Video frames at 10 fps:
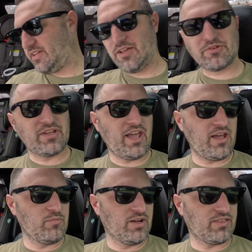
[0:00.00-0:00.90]

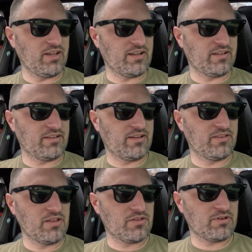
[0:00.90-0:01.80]
cam with it, and
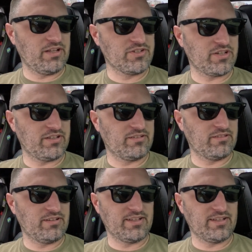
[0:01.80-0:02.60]
another engine.